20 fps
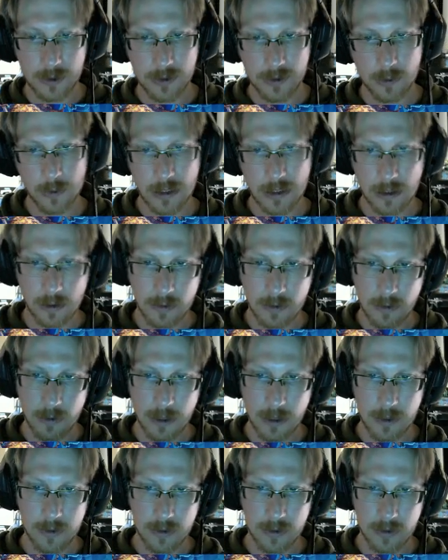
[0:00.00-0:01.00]
So we can throw
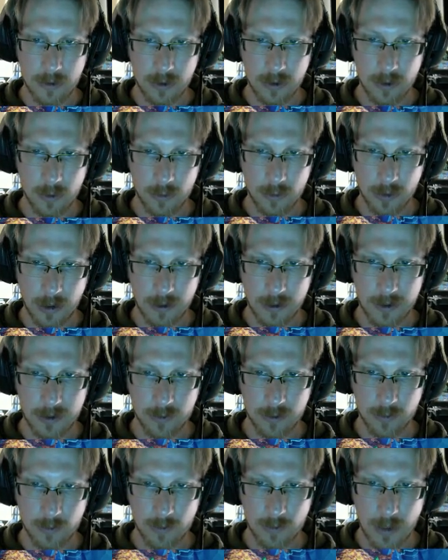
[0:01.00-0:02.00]
out 2
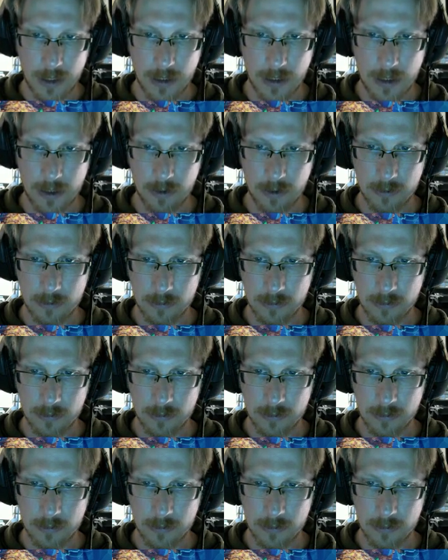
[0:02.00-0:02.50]
prairies right now.